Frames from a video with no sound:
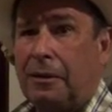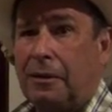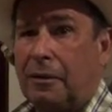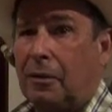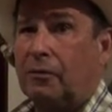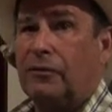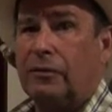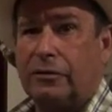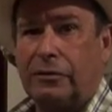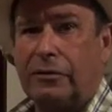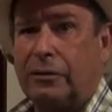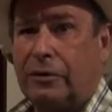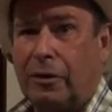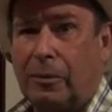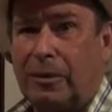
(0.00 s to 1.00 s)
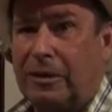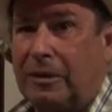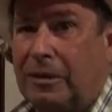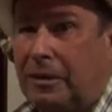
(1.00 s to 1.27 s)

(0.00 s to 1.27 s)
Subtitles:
Hopefully you could hear me.